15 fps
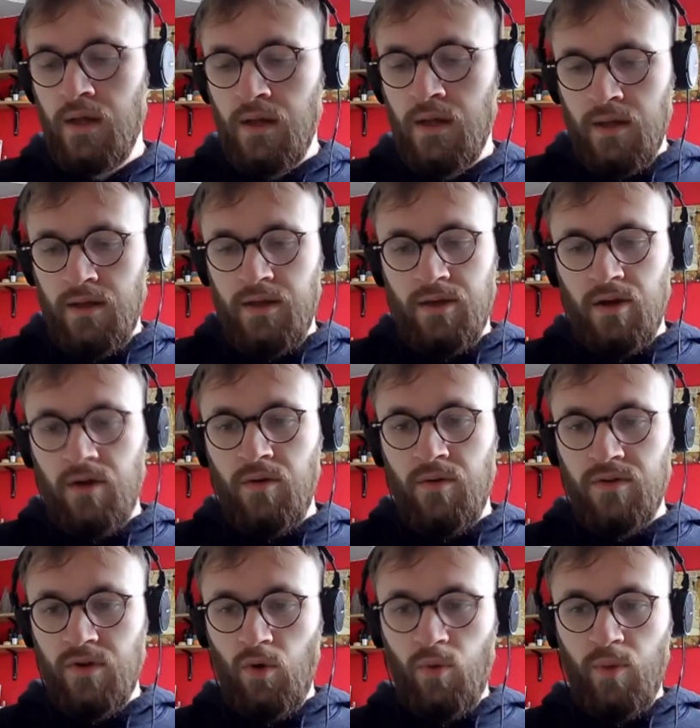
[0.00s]
you know,
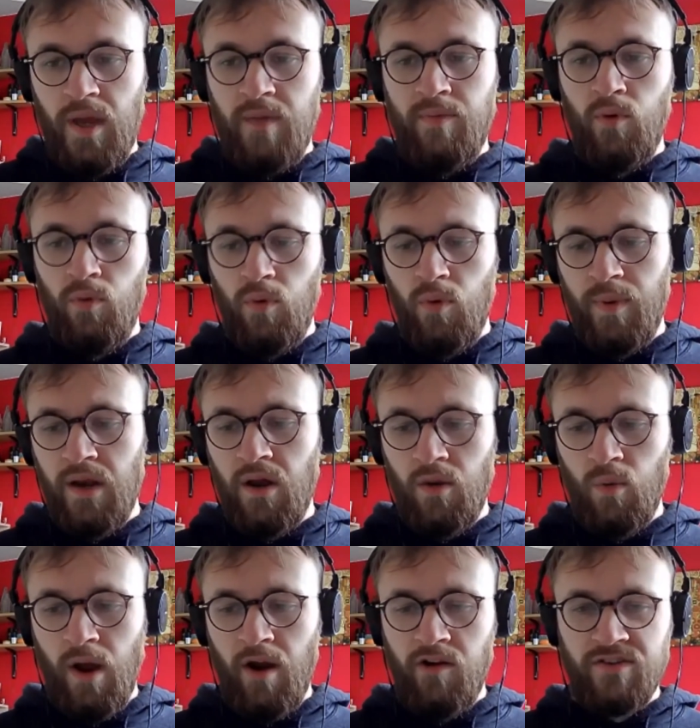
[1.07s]
or people will be like
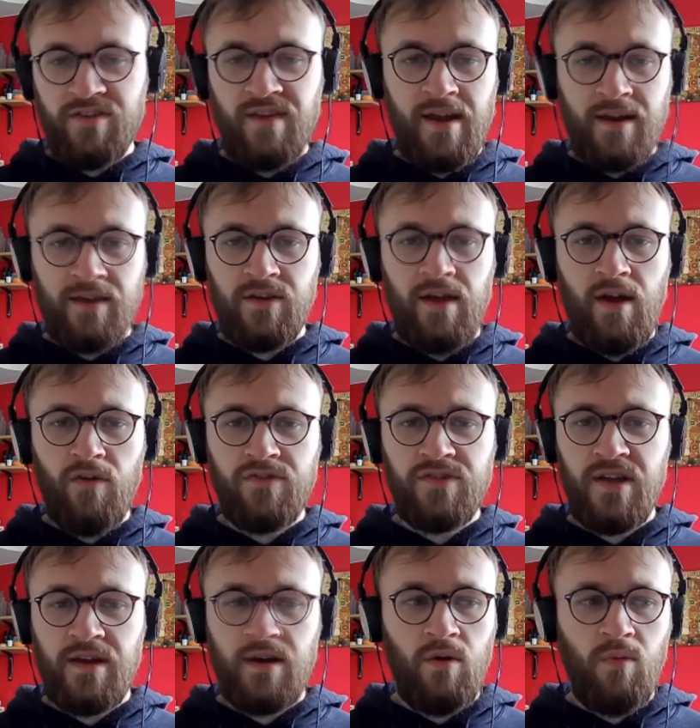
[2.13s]
wary to take a day off
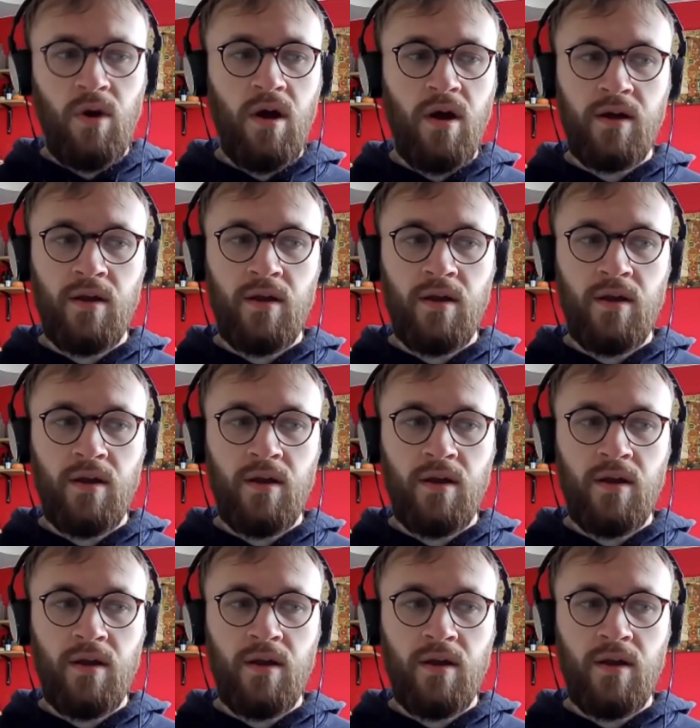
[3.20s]
sick at work.